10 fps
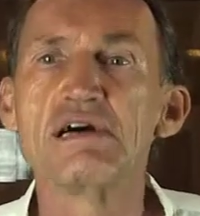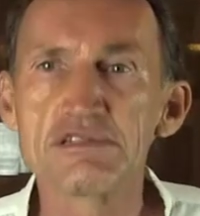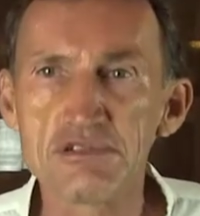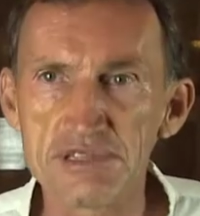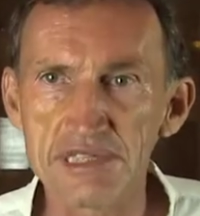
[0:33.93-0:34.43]

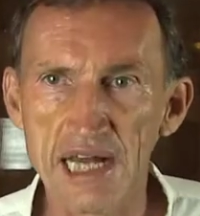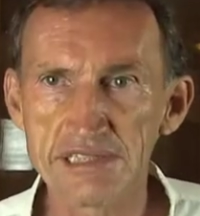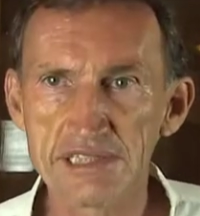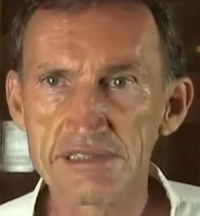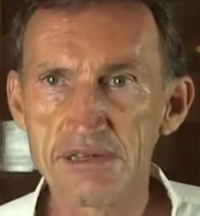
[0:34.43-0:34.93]
to
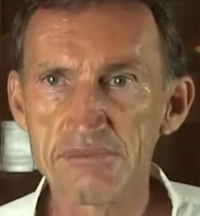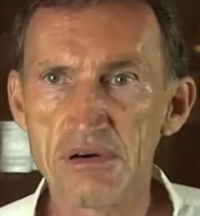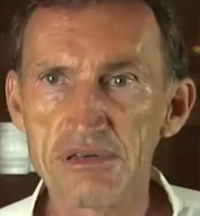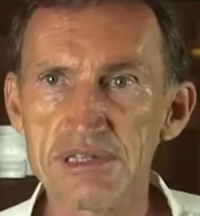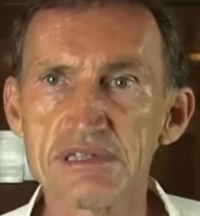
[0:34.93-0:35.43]
strengthen the
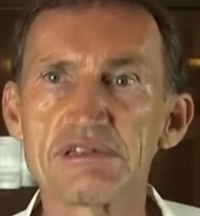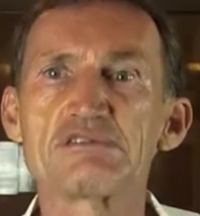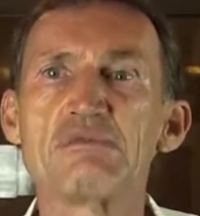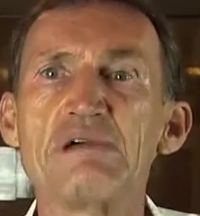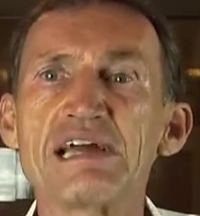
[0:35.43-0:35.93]
body,
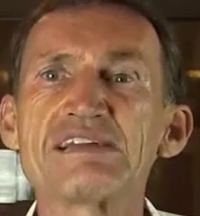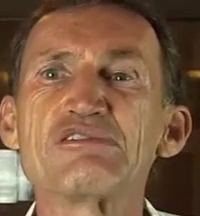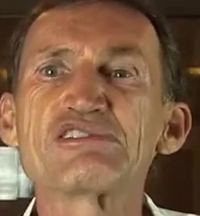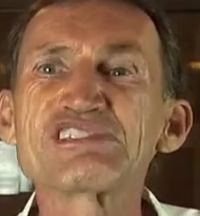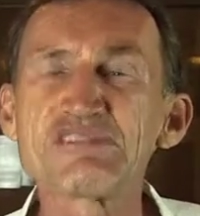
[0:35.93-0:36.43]
to make you
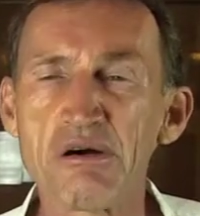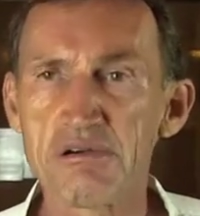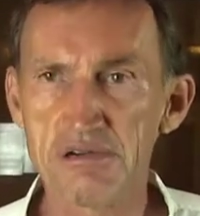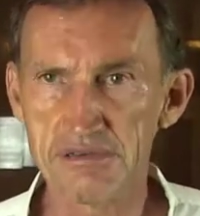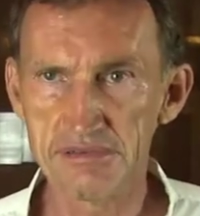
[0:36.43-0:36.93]

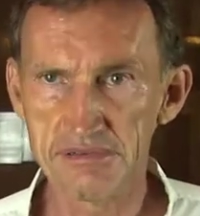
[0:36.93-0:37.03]
strong,